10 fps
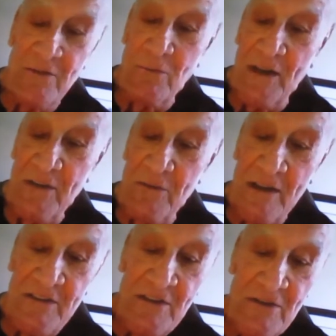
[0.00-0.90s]
He said, "What do you
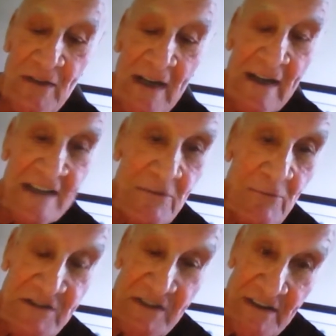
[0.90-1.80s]
want to do?" I said, "I
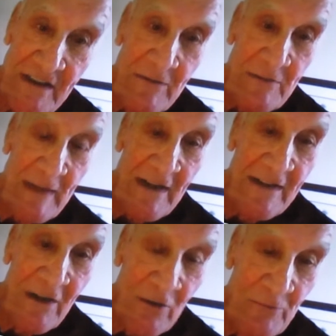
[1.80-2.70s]
want you to come to my
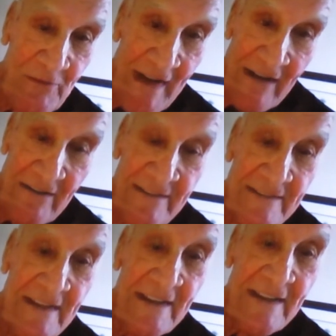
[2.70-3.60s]
hometown
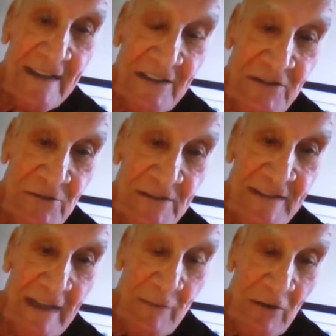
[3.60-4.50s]
and do a
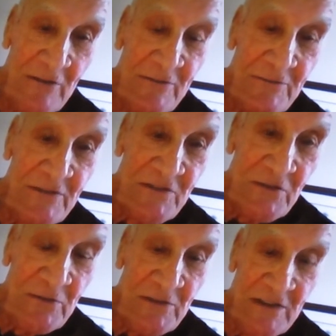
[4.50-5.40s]
demo for
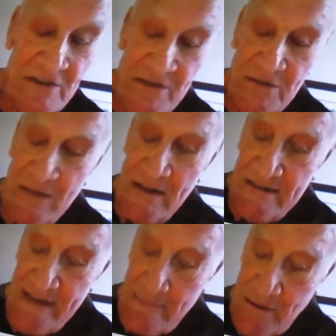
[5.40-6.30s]
two
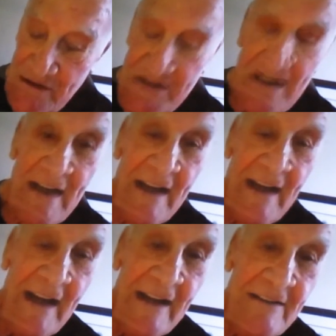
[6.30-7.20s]
demos
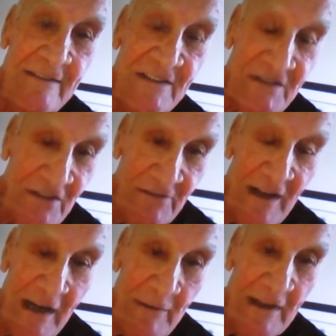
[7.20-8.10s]
and
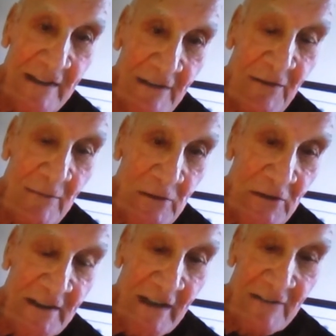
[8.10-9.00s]
certify me if I'm
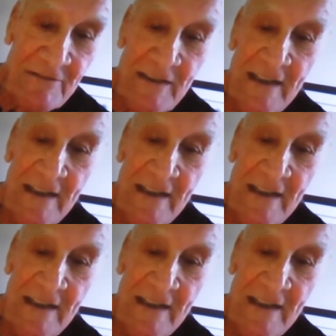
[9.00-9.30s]
good enough."